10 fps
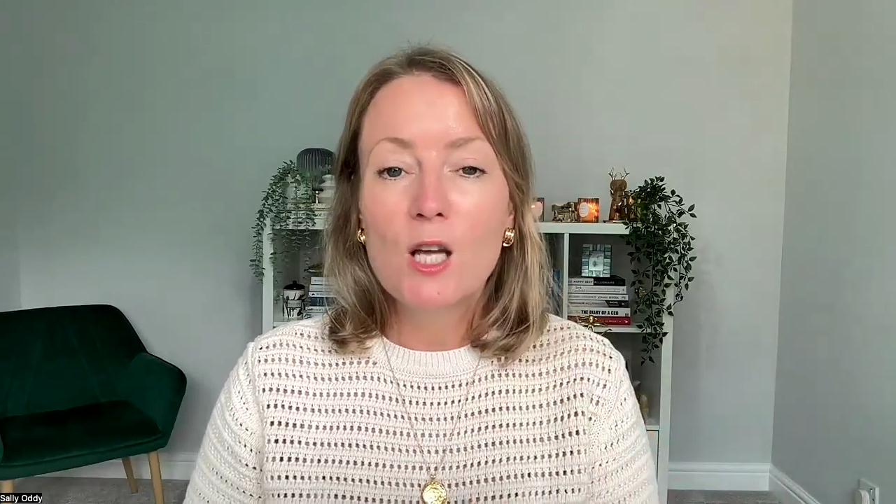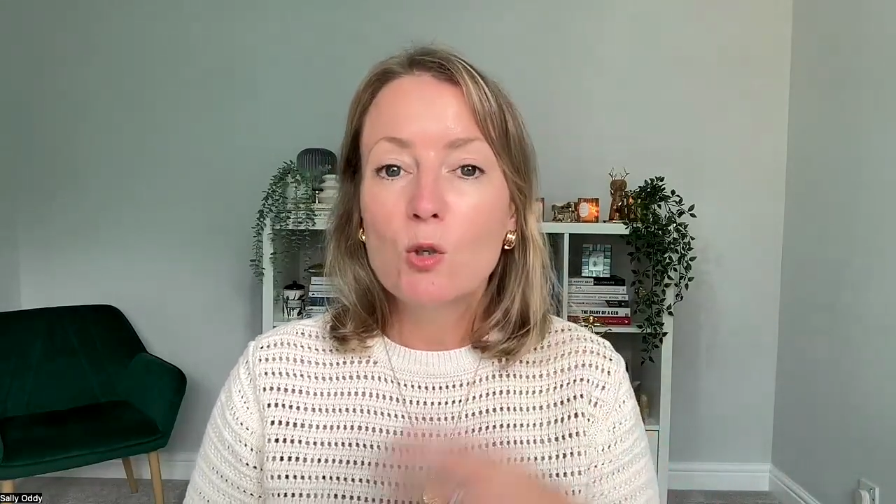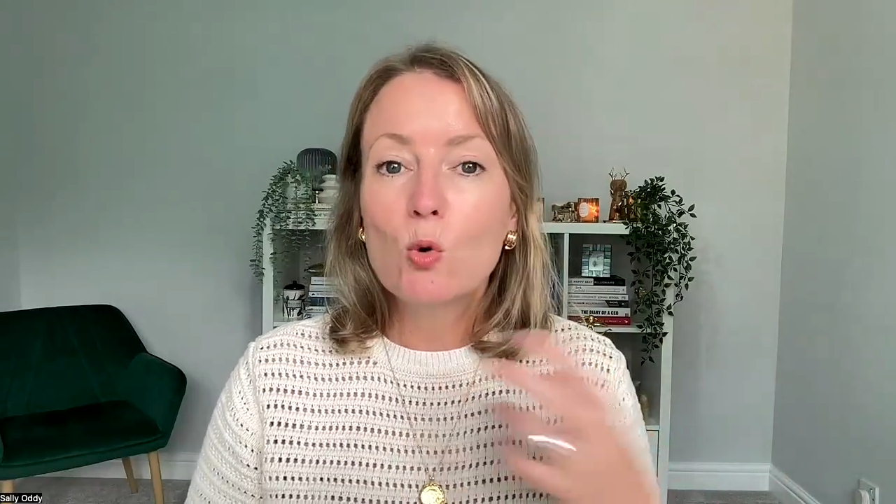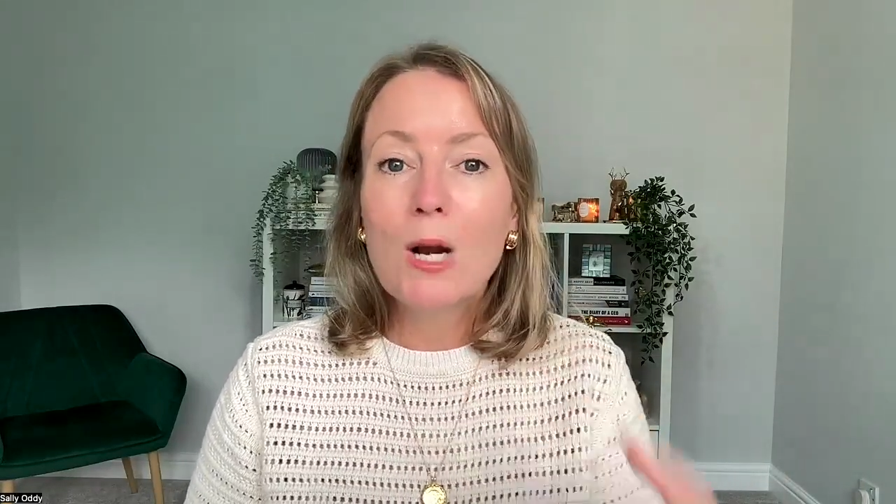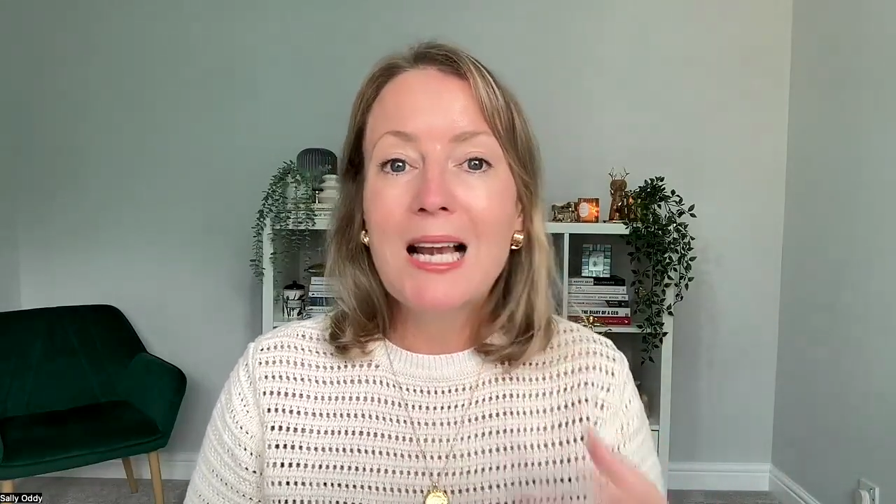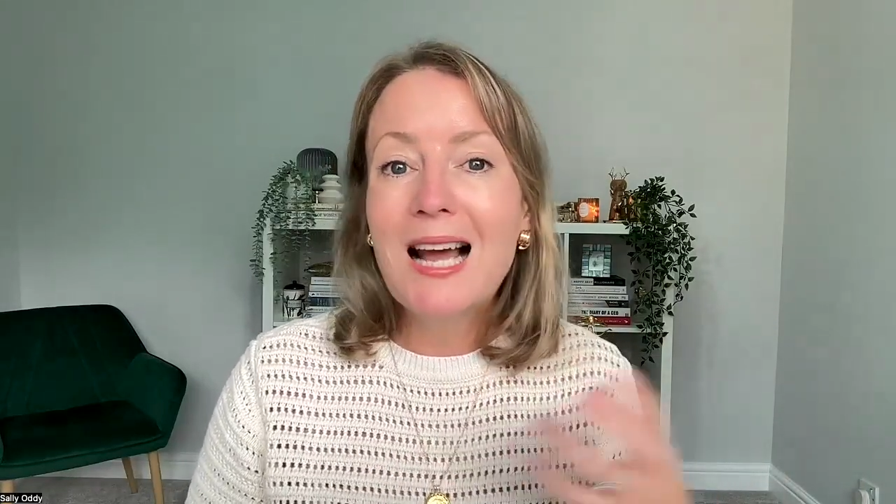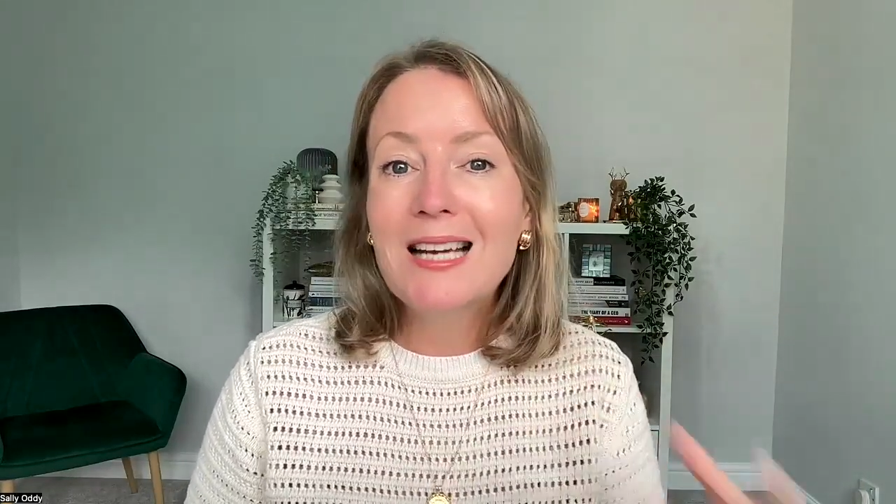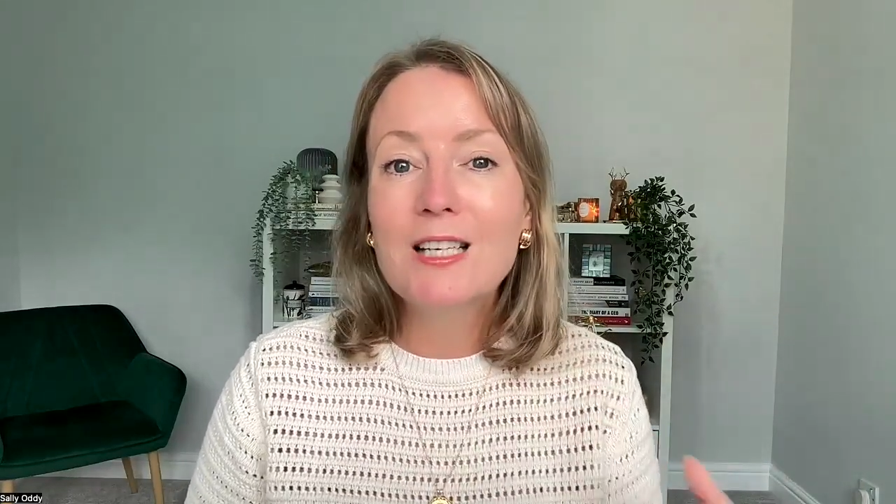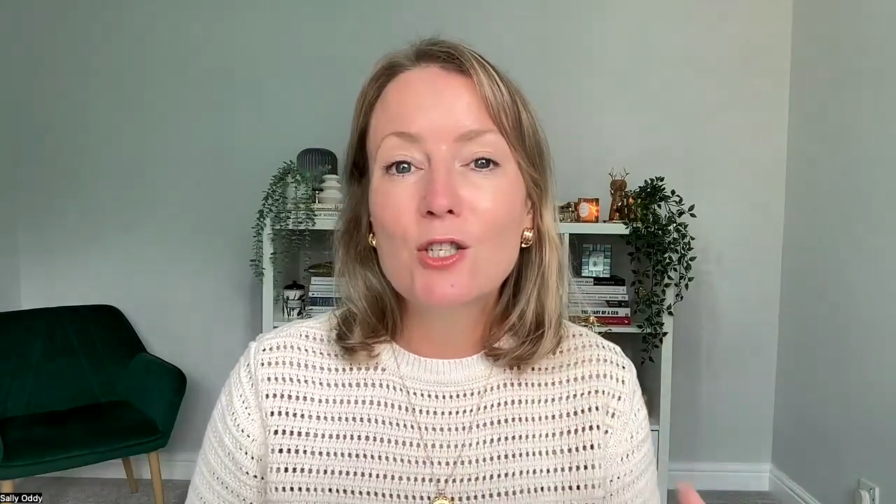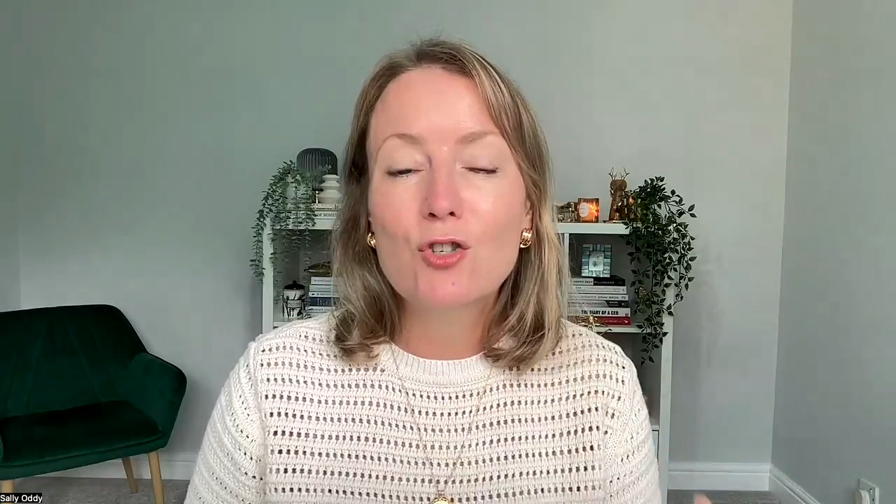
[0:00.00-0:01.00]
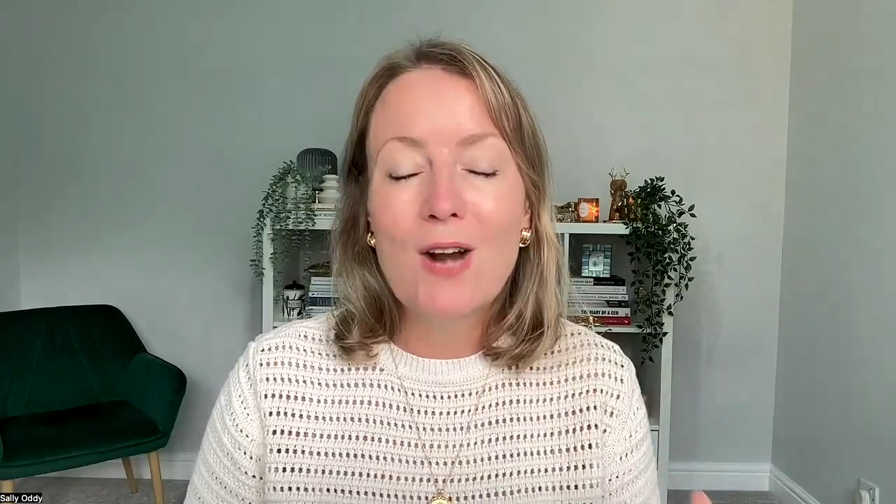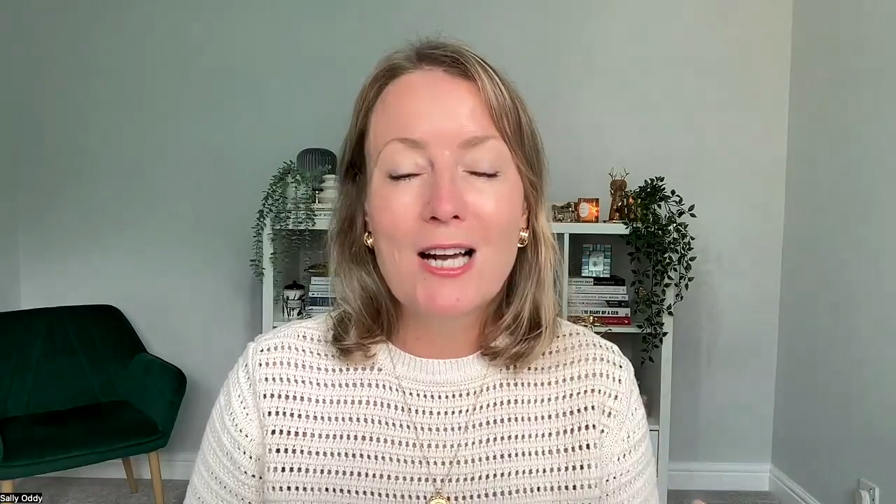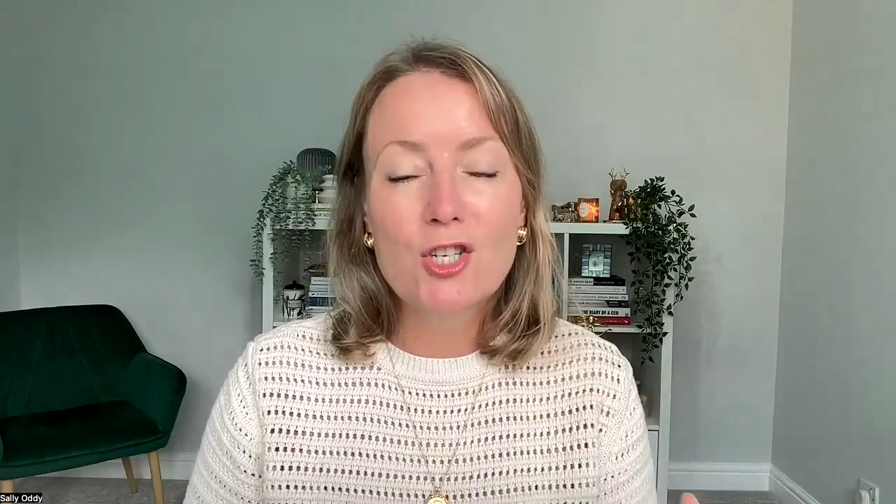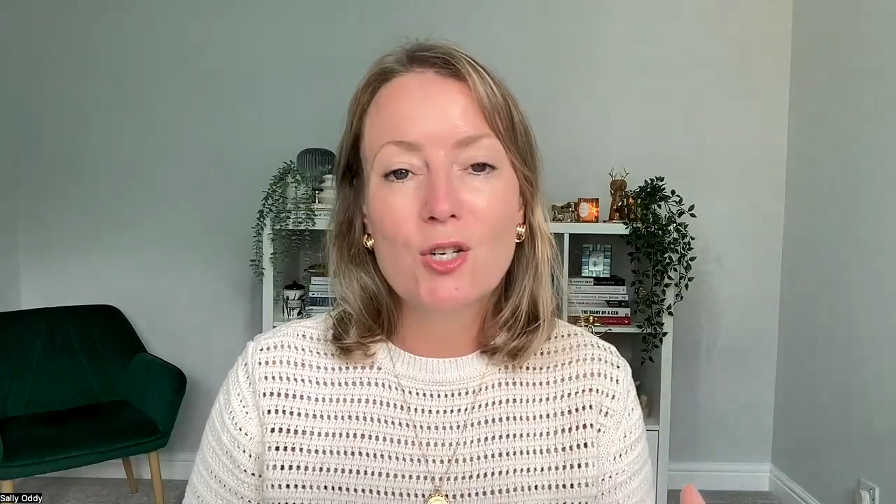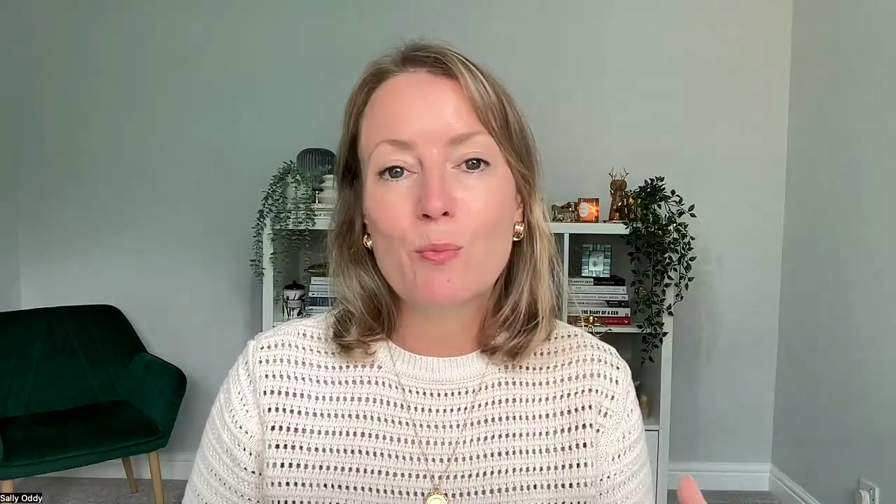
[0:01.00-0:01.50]
your client
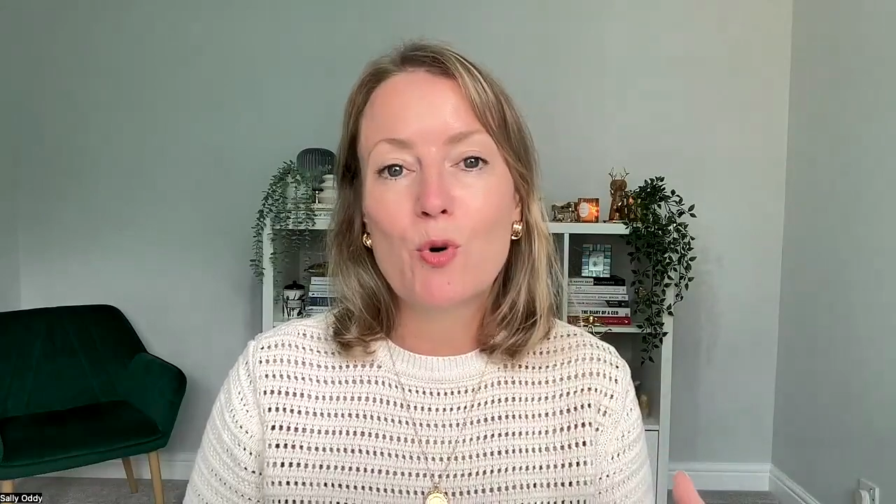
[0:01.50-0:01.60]
attraction